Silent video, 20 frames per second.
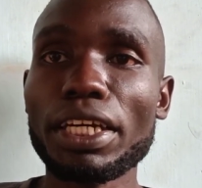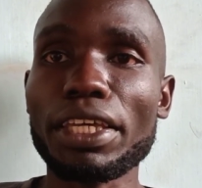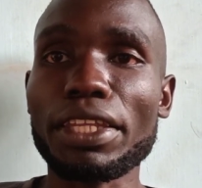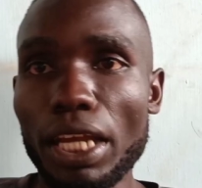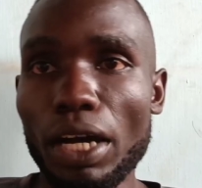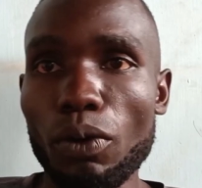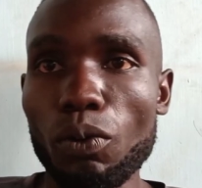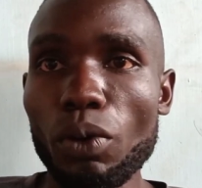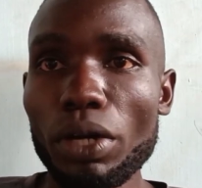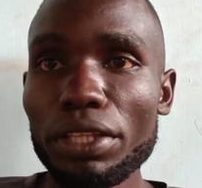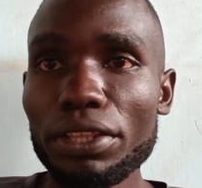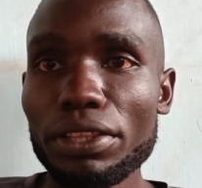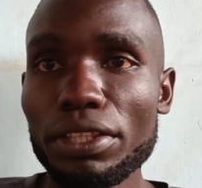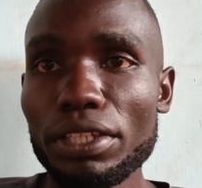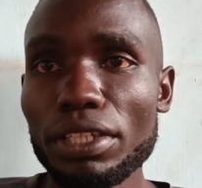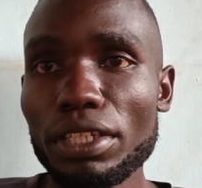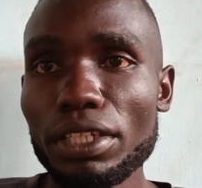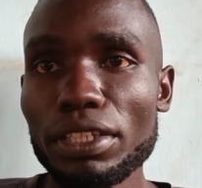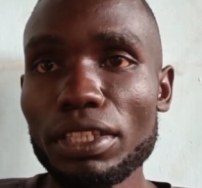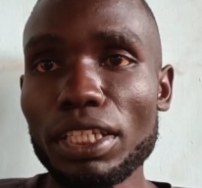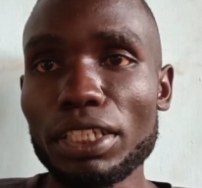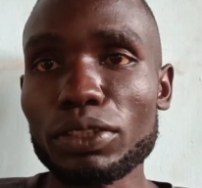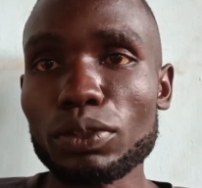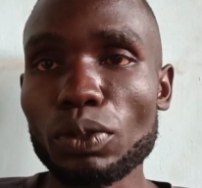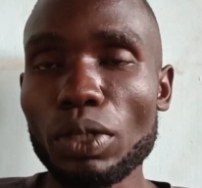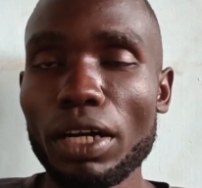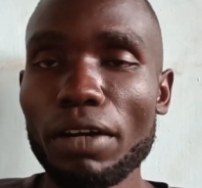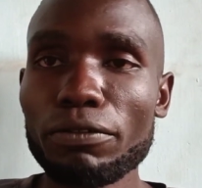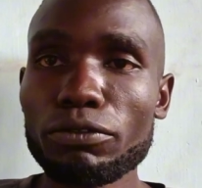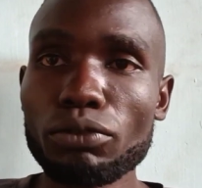Now, one thing that you
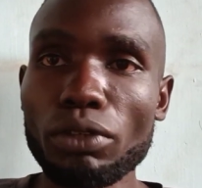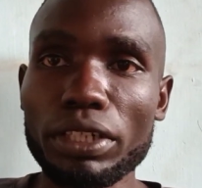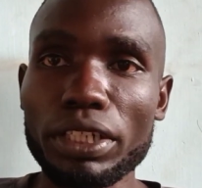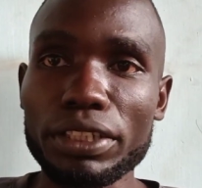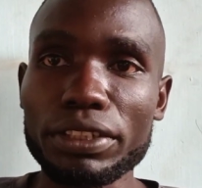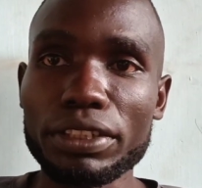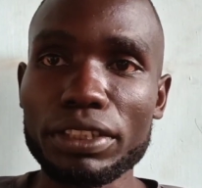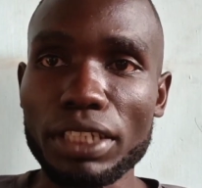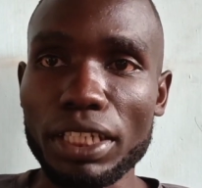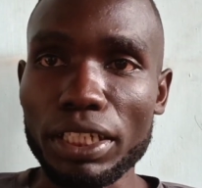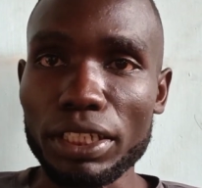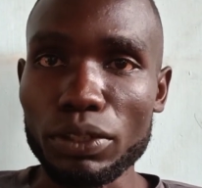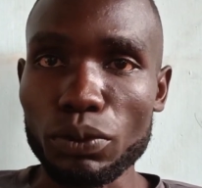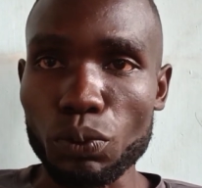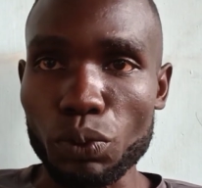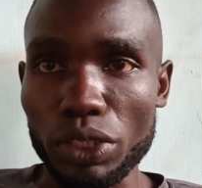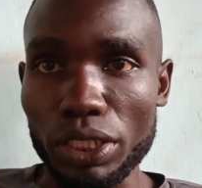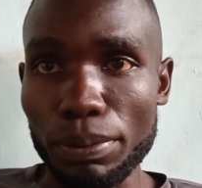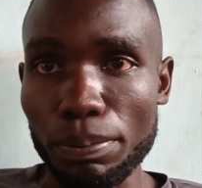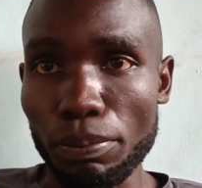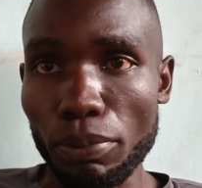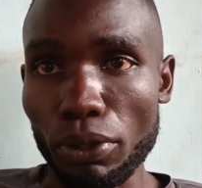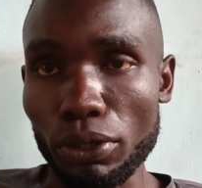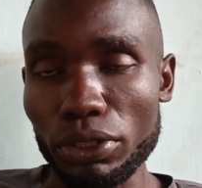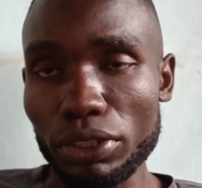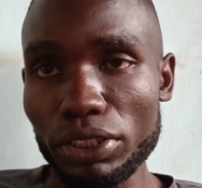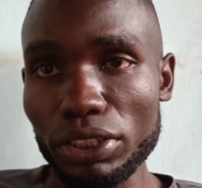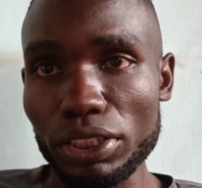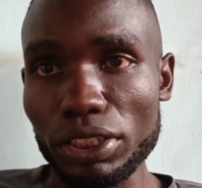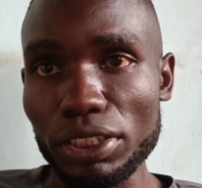have to understand with
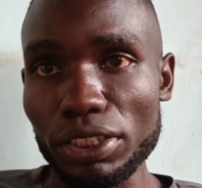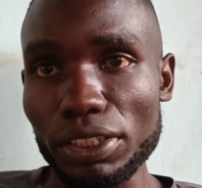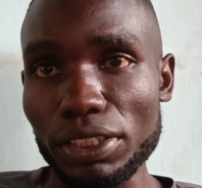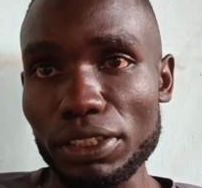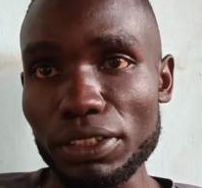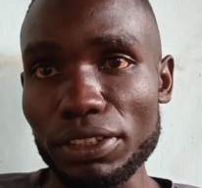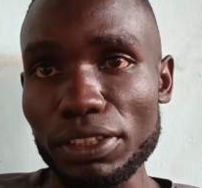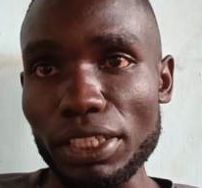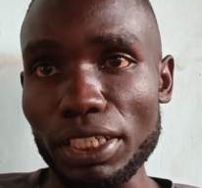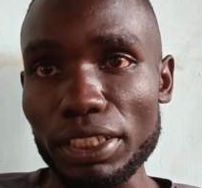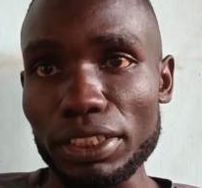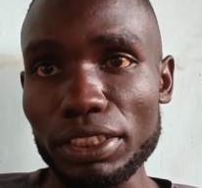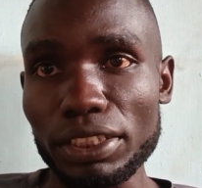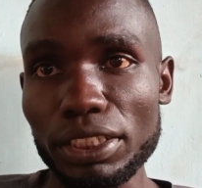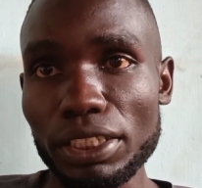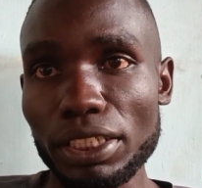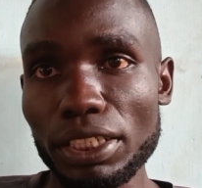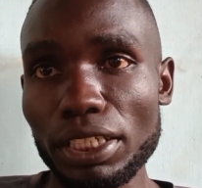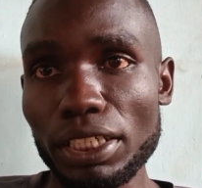poultry is that